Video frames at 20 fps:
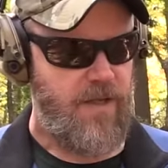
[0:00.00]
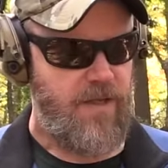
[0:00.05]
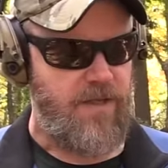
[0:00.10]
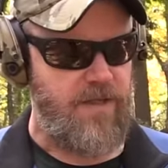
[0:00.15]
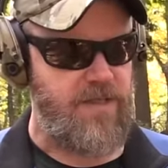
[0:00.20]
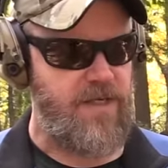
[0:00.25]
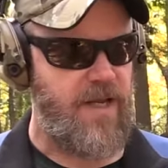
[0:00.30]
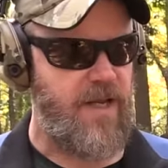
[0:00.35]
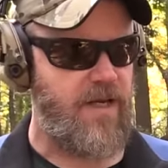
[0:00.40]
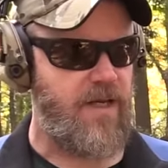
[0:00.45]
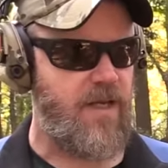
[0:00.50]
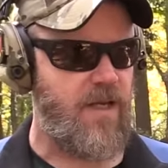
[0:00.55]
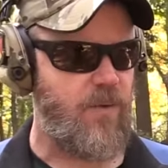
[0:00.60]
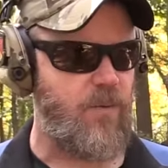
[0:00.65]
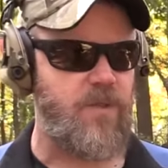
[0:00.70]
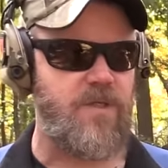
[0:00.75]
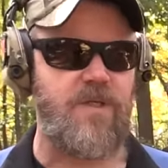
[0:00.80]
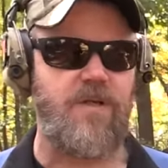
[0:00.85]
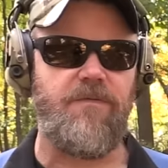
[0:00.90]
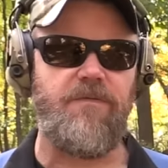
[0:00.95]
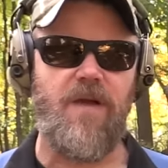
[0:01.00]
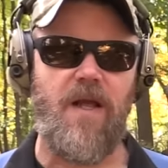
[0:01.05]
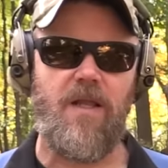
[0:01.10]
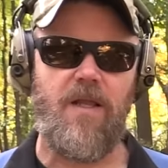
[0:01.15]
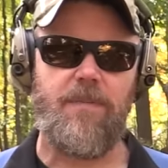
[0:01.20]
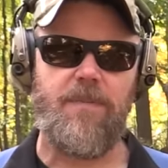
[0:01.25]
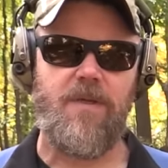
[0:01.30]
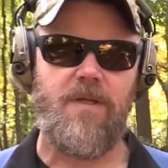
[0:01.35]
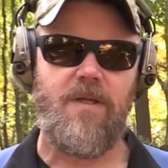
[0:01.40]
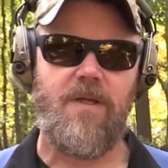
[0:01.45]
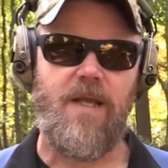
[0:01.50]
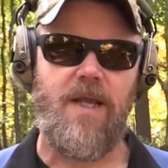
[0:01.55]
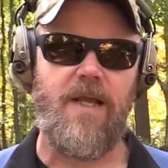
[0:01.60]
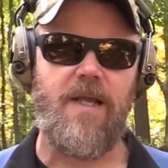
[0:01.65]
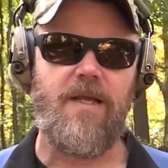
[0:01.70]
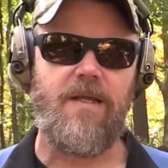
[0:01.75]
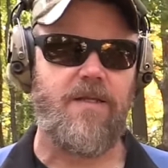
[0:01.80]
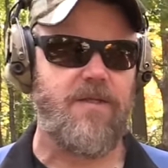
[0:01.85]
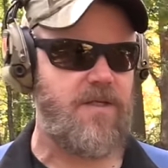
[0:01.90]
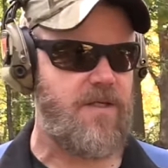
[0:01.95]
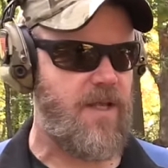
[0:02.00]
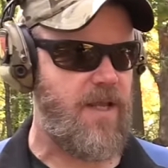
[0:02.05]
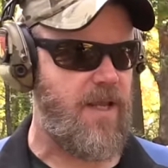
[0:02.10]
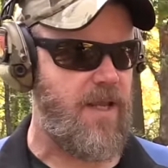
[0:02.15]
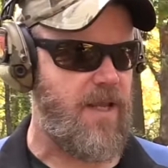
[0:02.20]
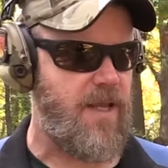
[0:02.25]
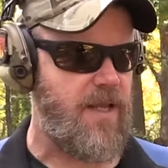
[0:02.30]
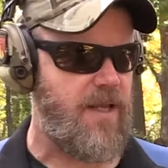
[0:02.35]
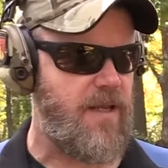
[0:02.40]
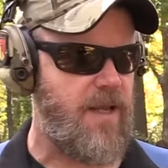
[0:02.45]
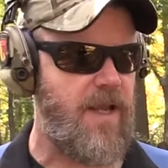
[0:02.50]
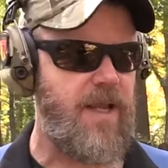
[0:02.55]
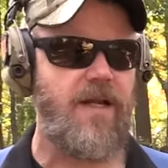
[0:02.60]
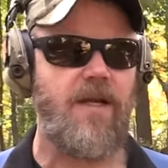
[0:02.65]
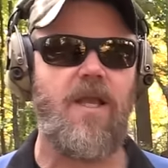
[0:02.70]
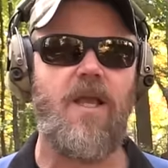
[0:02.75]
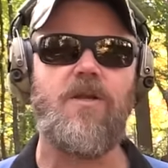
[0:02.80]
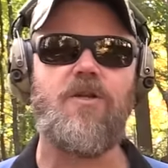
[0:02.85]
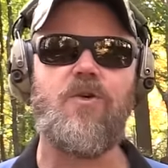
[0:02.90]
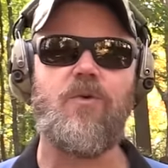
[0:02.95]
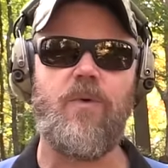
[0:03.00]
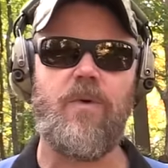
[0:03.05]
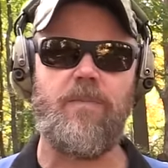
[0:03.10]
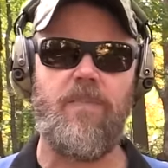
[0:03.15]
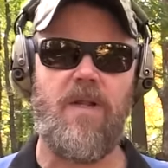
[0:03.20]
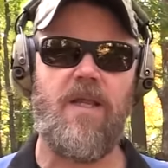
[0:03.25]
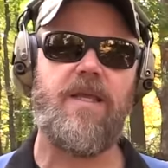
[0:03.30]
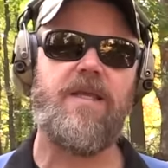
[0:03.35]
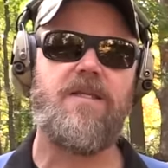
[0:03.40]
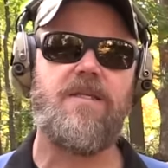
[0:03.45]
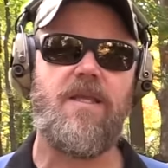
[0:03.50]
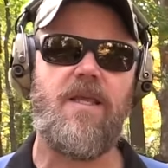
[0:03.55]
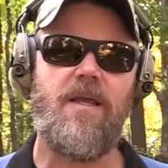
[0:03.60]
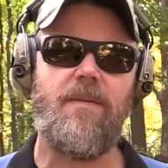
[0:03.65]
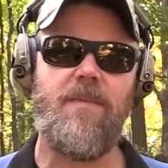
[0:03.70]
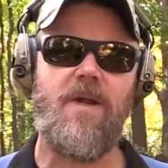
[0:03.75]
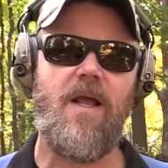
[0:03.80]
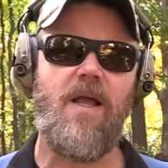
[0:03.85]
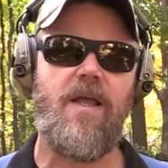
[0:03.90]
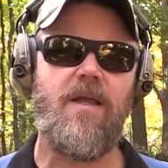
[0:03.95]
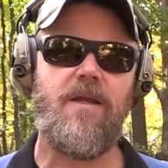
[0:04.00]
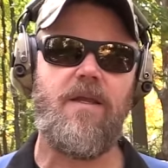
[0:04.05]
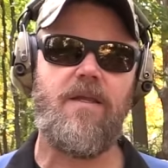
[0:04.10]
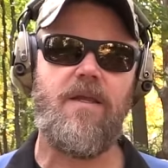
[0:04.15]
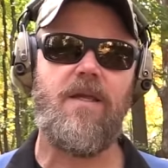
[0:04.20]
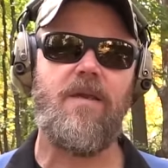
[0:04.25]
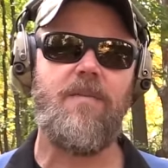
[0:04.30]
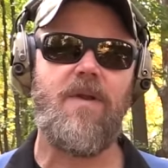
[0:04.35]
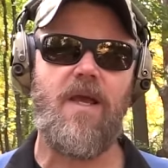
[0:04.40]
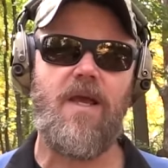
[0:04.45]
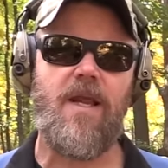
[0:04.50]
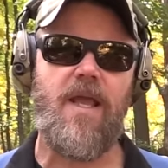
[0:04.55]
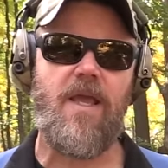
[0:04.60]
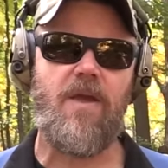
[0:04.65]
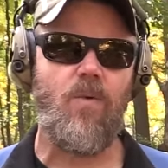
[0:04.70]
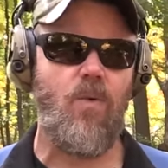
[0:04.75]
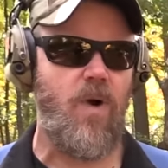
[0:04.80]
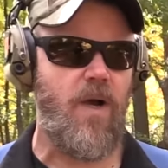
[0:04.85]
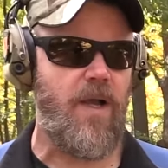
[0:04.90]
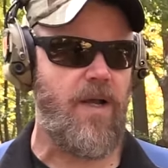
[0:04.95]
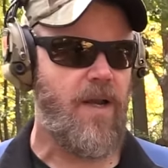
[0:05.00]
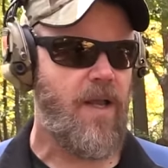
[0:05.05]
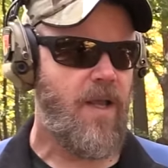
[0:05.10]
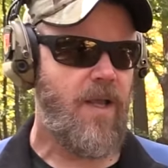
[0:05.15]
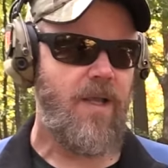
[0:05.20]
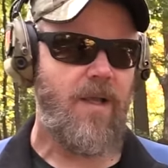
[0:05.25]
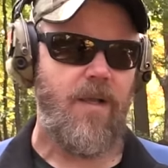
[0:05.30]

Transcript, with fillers: This handgun was developed as a handgun to replace the M9 and the M9A1,